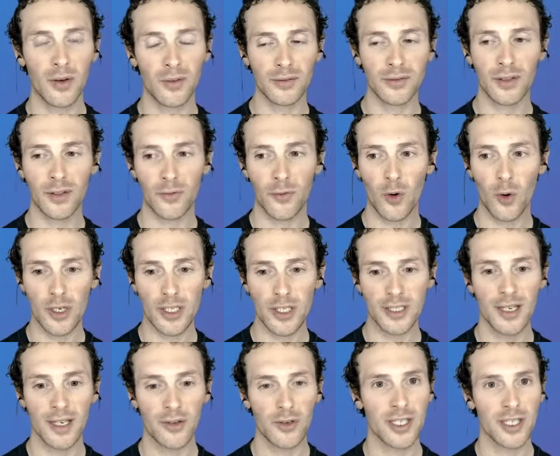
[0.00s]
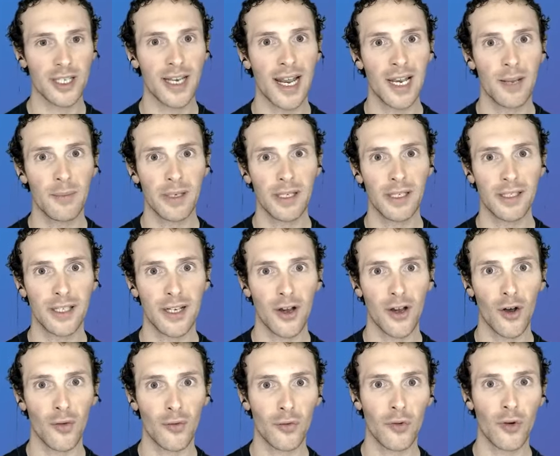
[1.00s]
of course, there is
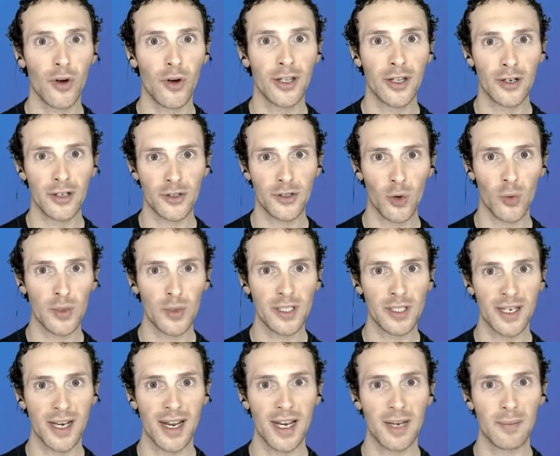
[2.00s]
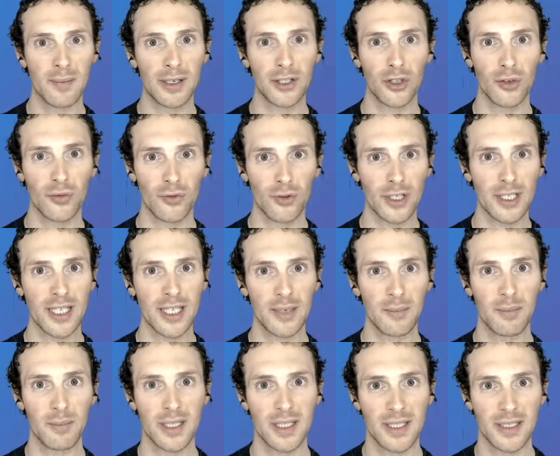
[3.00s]
always an element of risk
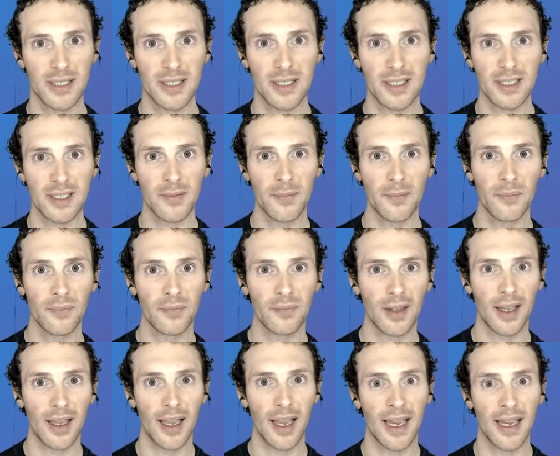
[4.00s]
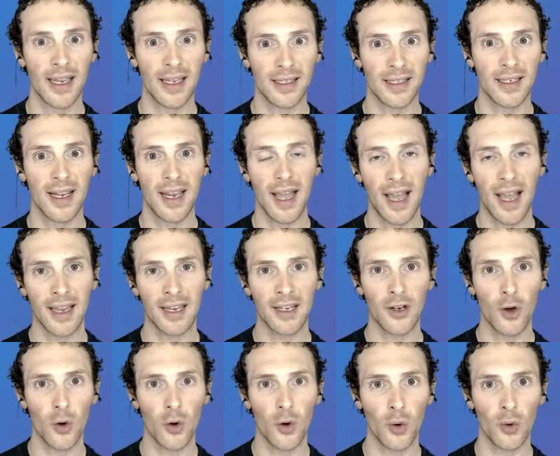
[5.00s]
in business, and I
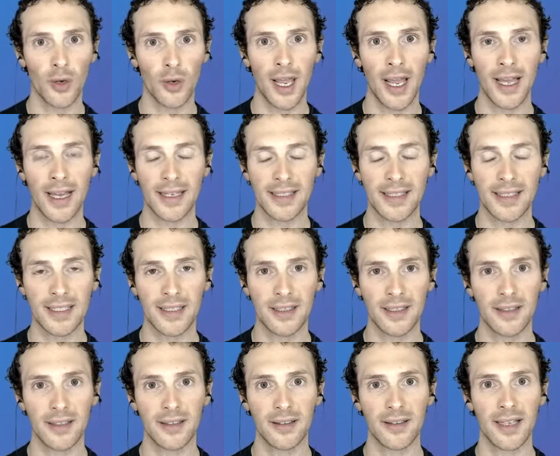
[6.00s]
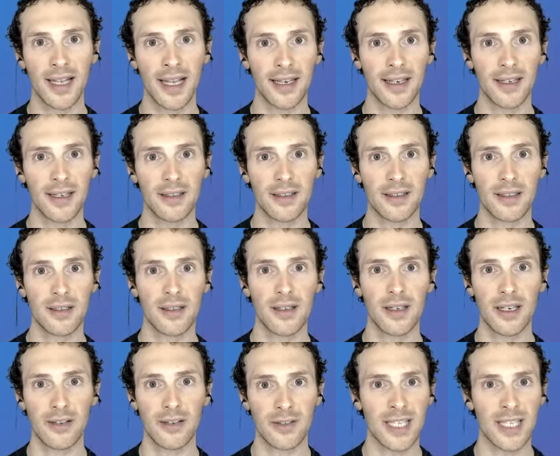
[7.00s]
know that like
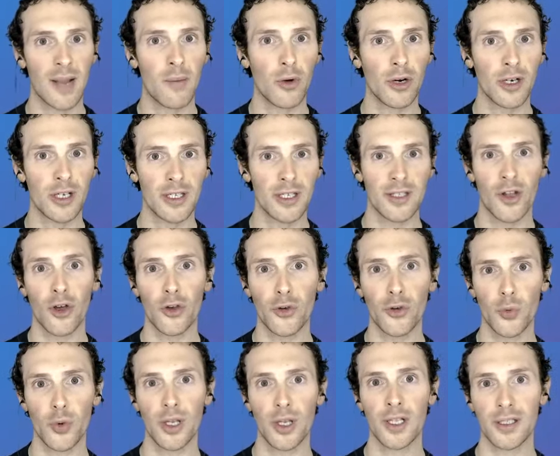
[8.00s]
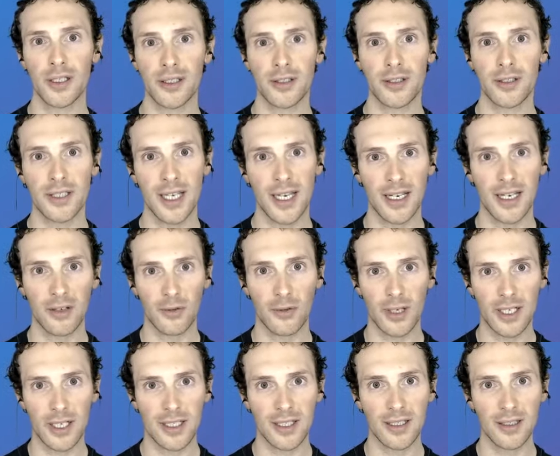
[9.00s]
if someone is not willing to take a
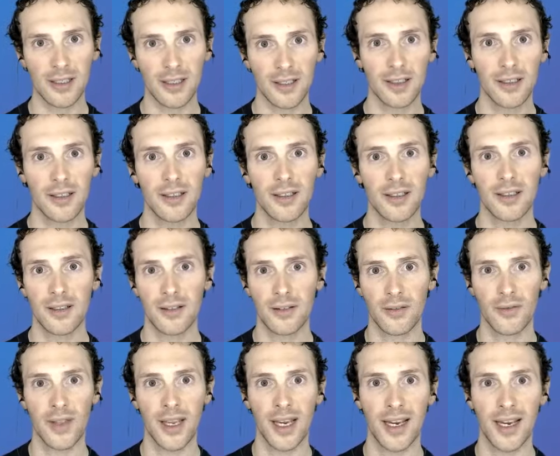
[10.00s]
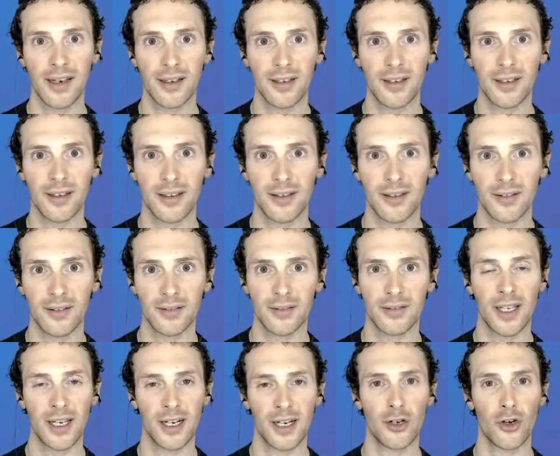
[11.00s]
risk, then
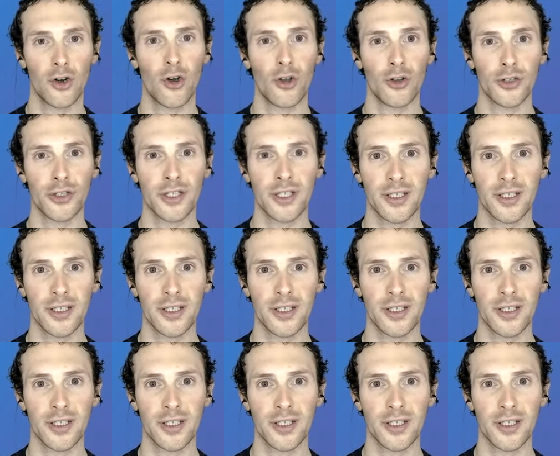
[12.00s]
they are not